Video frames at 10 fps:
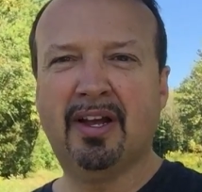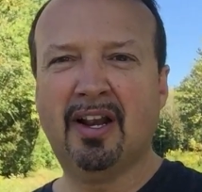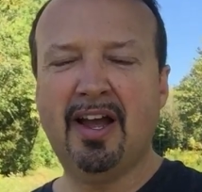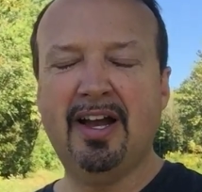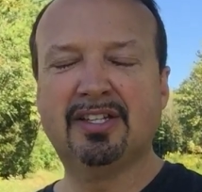
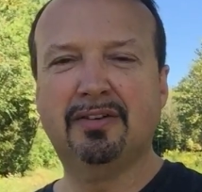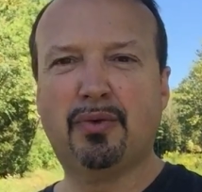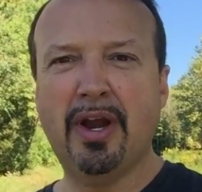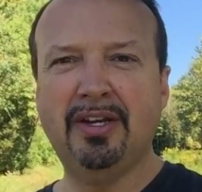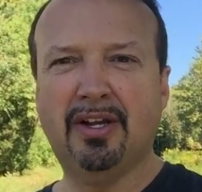class
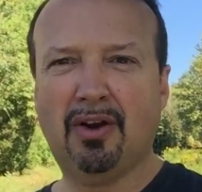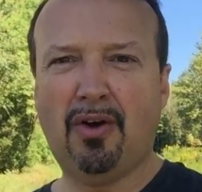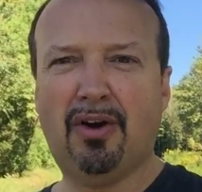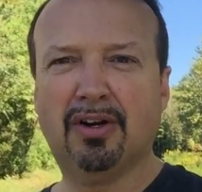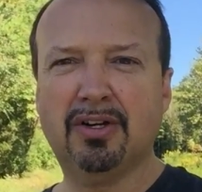of Randy
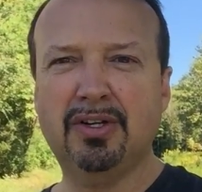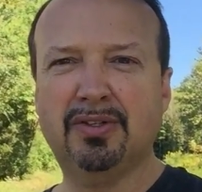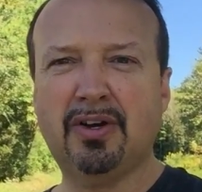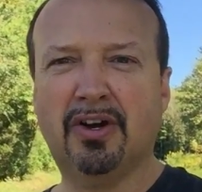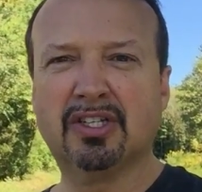Clark
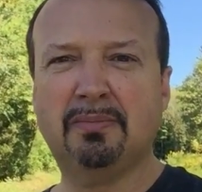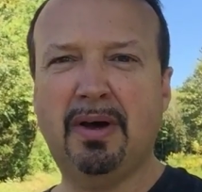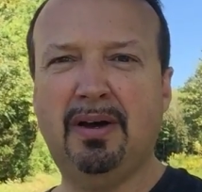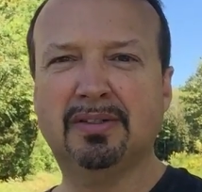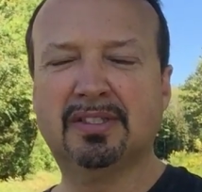who talks
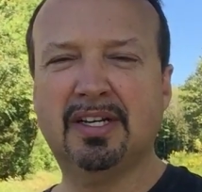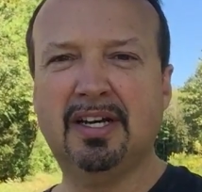about